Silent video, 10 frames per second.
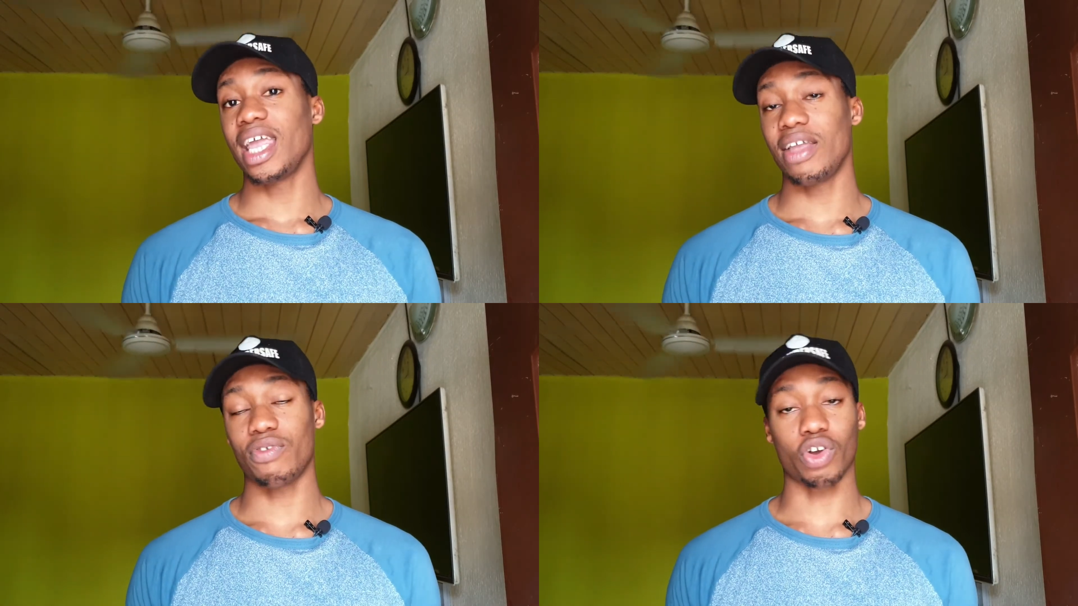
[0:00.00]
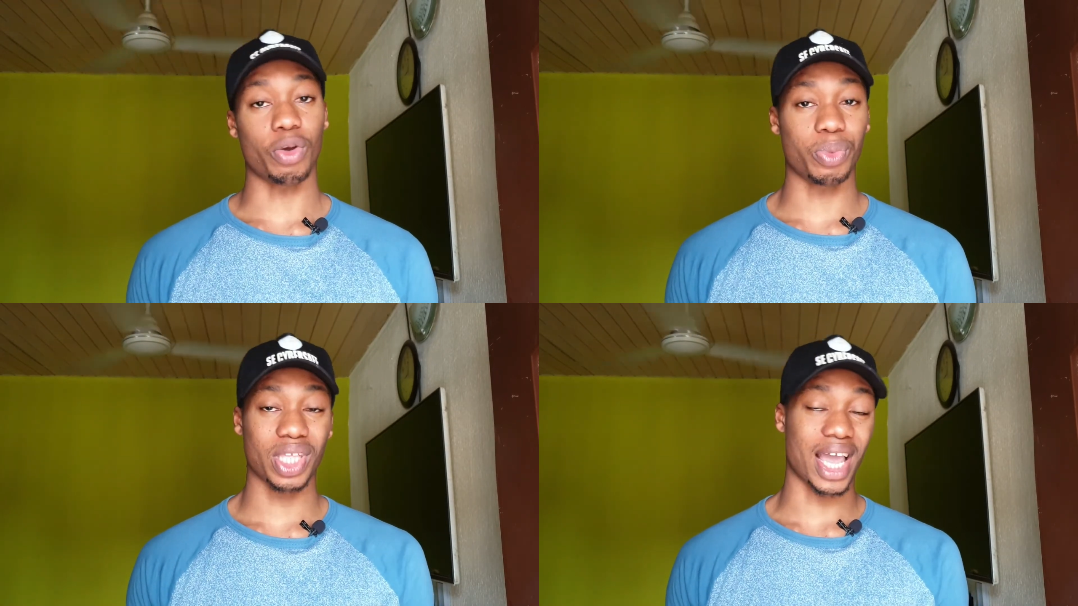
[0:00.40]
if your
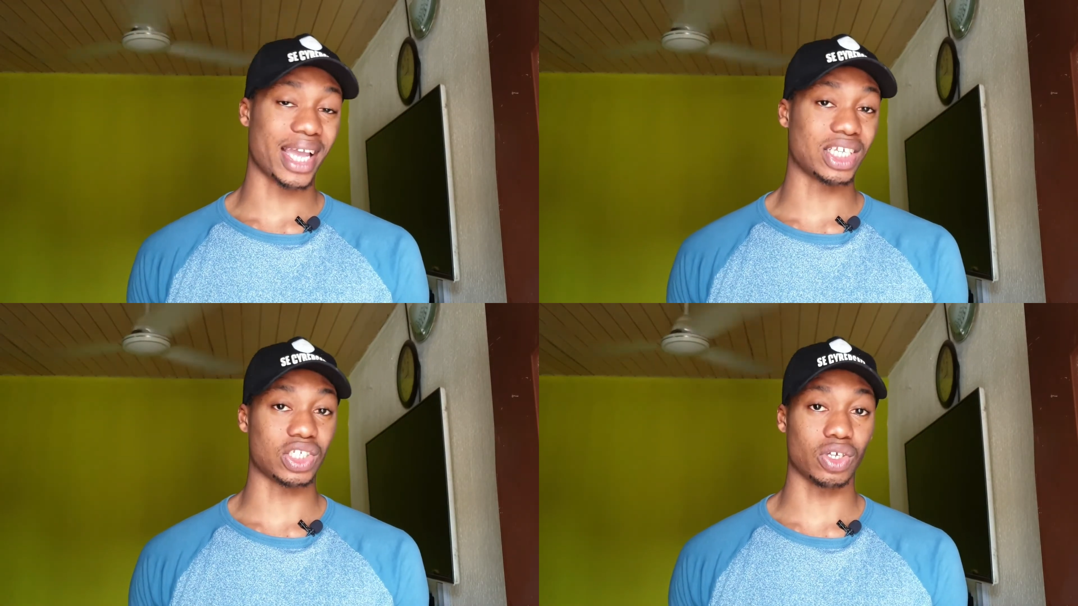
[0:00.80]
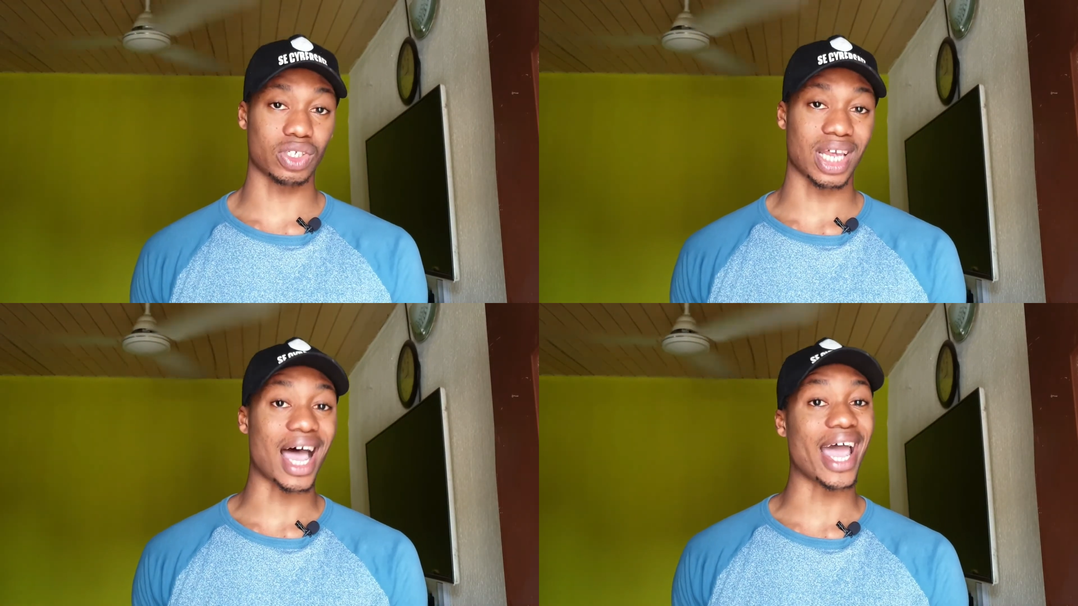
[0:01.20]
computer is
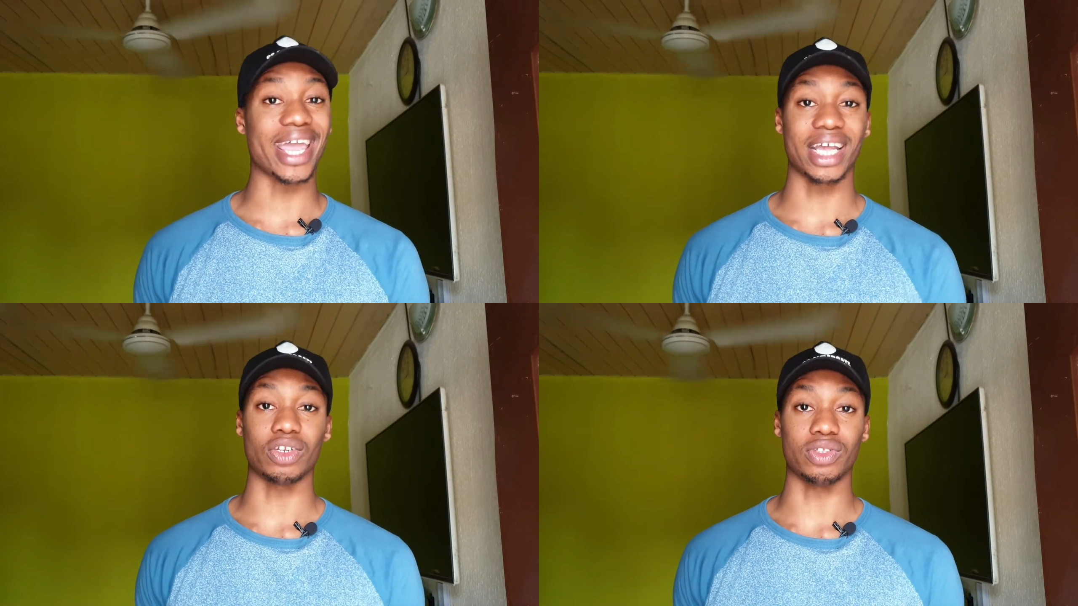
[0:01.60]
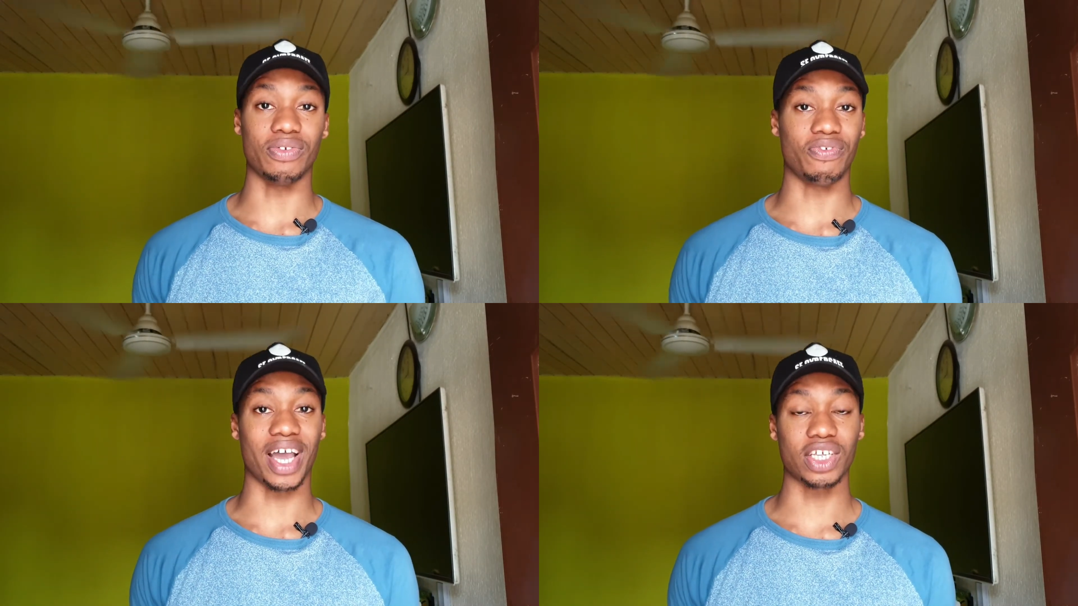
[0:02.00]
not high-end
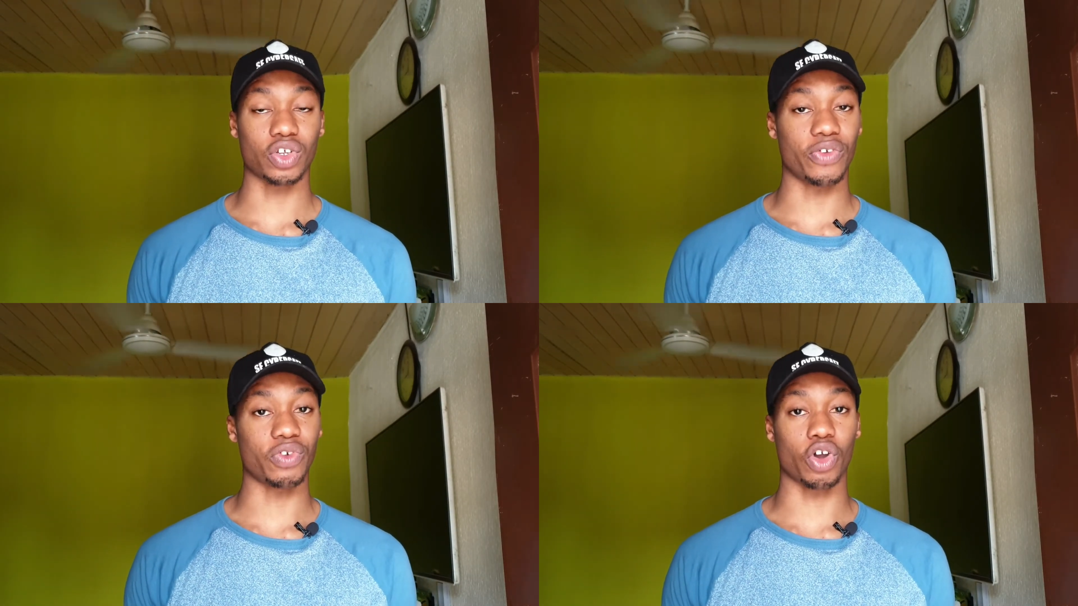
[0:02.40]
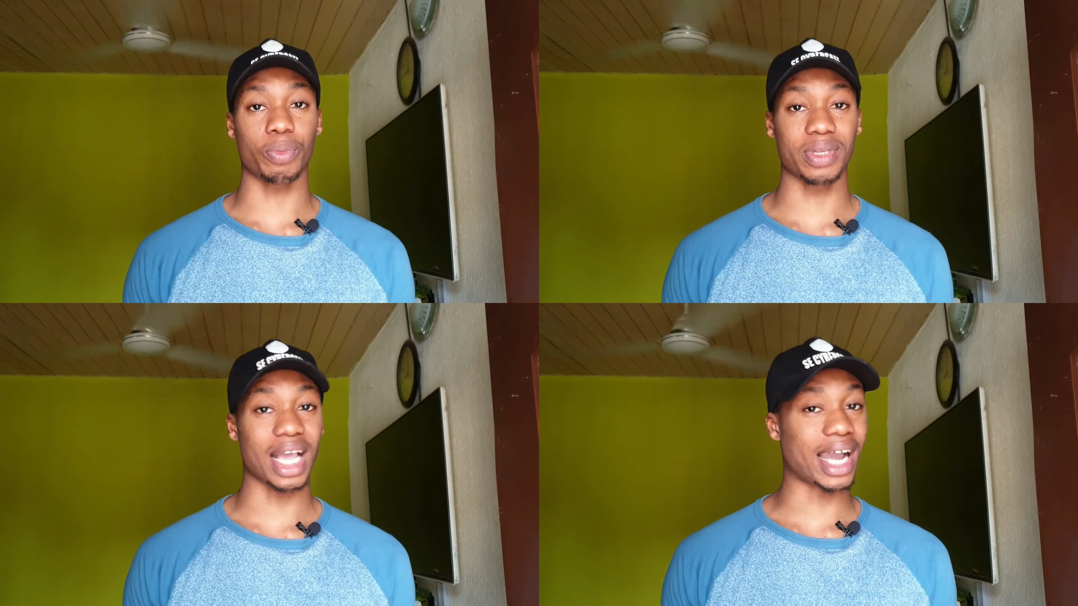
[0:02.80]
device or if your
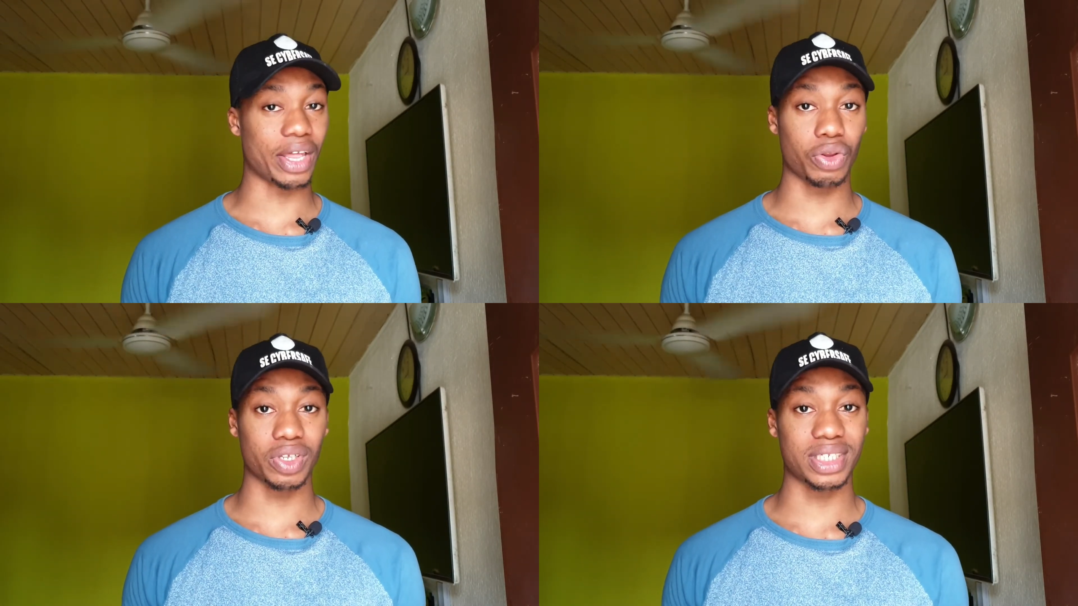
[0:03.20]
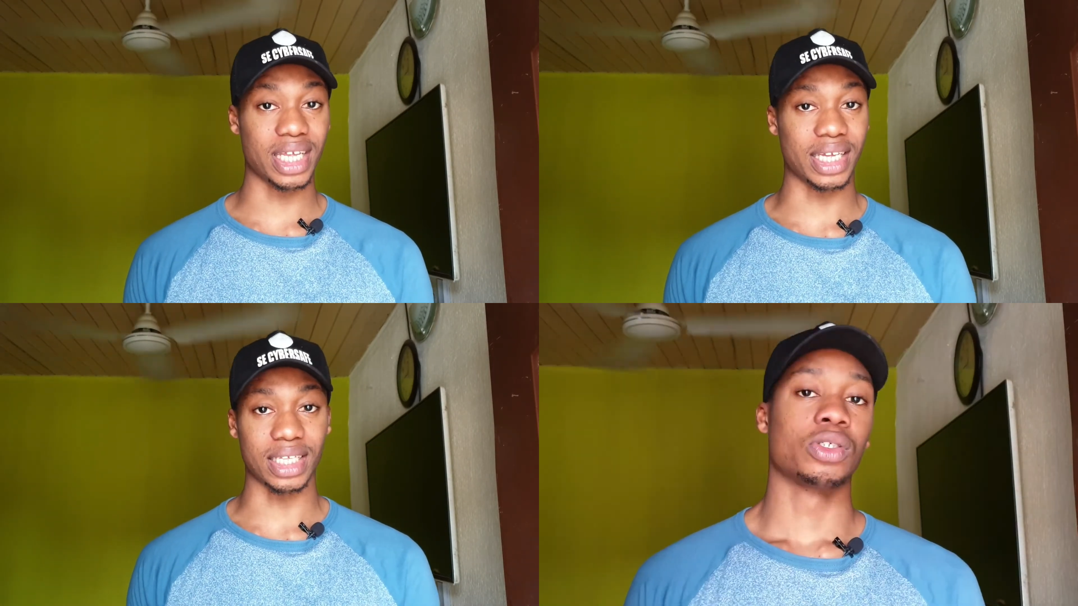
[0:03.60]
computer cannot
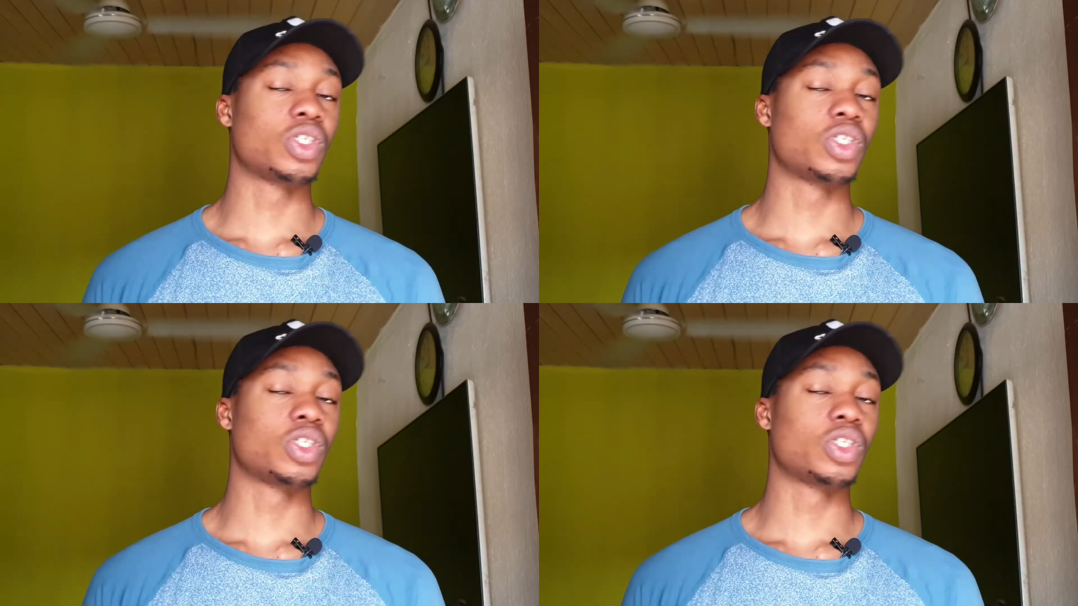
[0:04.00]
take it.